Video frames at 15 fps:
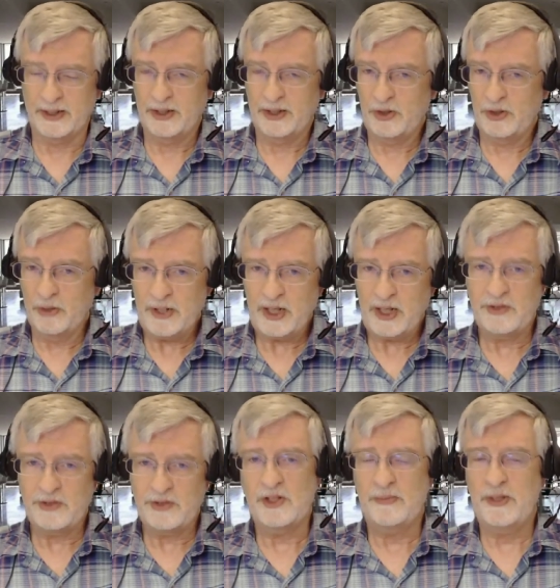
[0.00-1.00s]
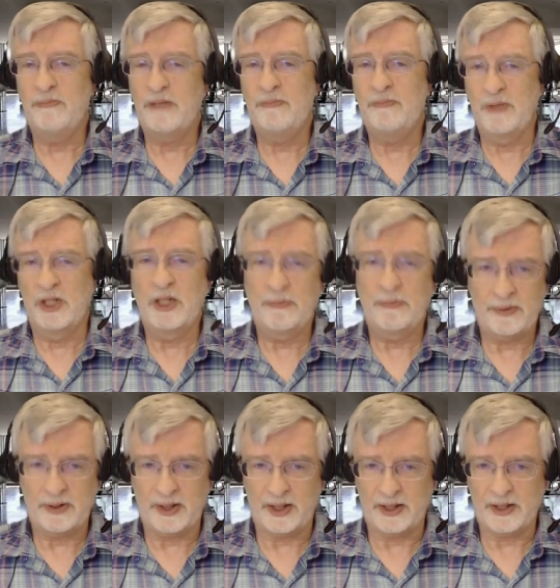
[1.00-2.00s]
human agents being
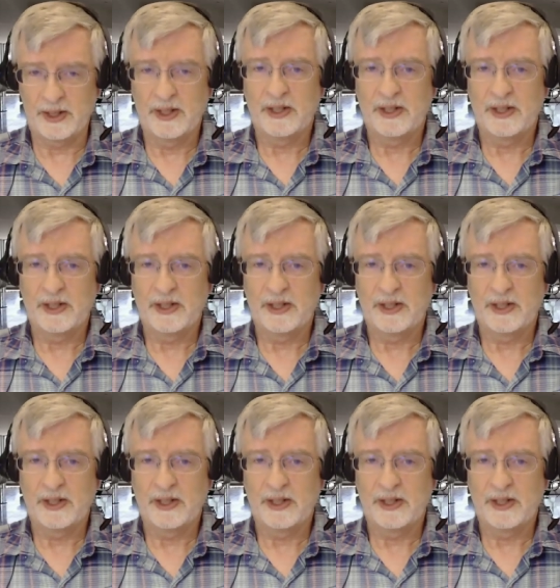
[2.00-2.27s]
manipulated